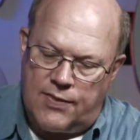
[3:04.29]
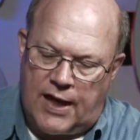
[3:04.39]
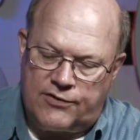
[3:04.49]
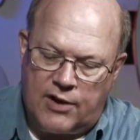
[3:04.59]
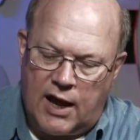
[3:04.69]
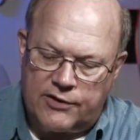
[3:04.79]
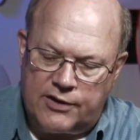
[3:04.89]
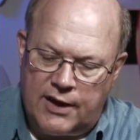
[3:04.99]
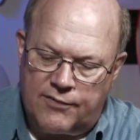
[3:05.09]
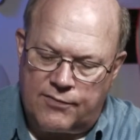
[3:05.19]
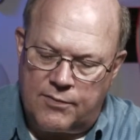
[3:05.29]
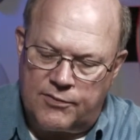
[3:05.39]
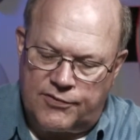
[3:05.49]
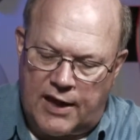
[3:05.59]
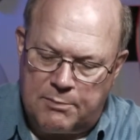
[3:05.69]
That's God's gift.
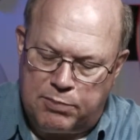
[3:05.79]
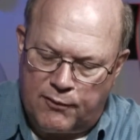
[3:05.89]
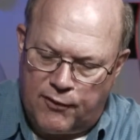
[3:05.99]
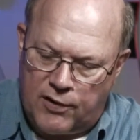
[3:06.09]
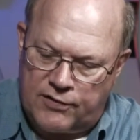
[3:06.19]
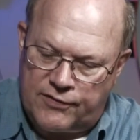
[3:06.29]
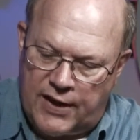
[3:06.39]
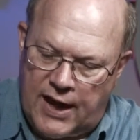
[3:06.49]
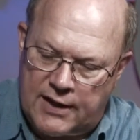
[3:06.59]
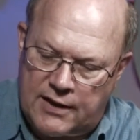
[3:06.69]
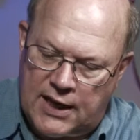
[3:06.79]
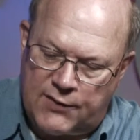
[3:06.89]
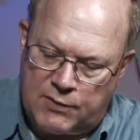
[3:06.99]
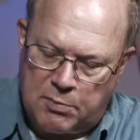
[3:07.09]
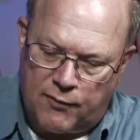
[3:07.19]
Satan perverts that. And
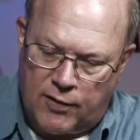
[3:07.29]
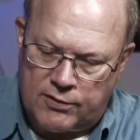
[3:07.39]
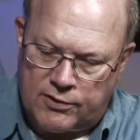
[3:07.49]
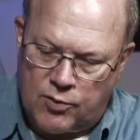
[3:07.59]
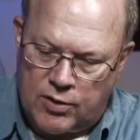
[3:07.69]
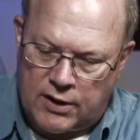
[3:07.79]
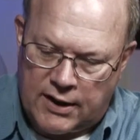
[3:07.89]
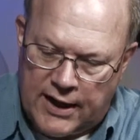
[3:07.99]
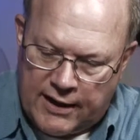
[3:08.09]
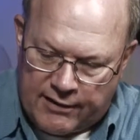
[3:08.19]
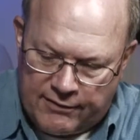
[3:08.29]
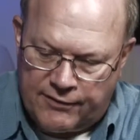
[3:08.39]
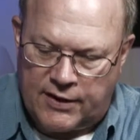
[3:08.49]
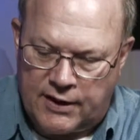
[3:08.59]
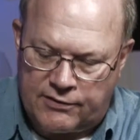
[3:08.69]
if you pervert the word
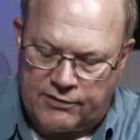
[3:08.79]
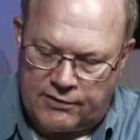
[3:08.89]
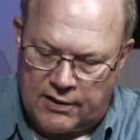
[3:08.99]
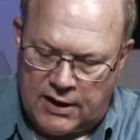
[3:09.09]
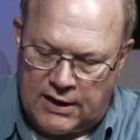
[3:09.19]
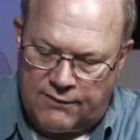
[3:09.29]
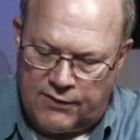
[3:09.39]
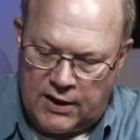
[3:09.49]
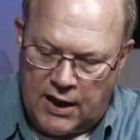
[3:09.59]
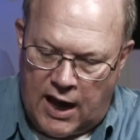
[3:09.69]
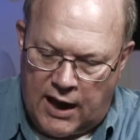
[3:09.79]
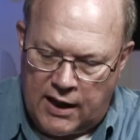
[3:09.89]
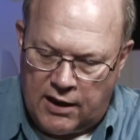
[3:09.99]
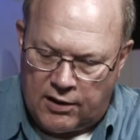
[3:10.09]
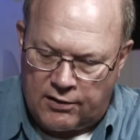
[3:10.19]
live, it's E V I
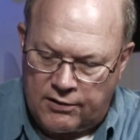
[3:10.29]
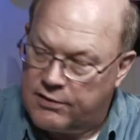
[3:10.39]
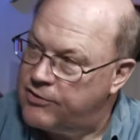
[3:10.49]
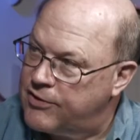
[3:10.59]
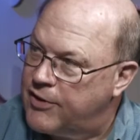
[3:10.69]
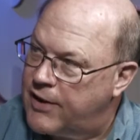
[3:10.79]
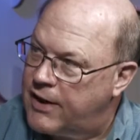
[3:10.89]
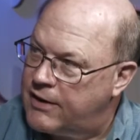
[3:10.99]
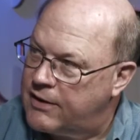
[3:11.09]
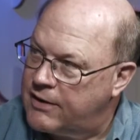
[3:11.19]
L. Do you know that?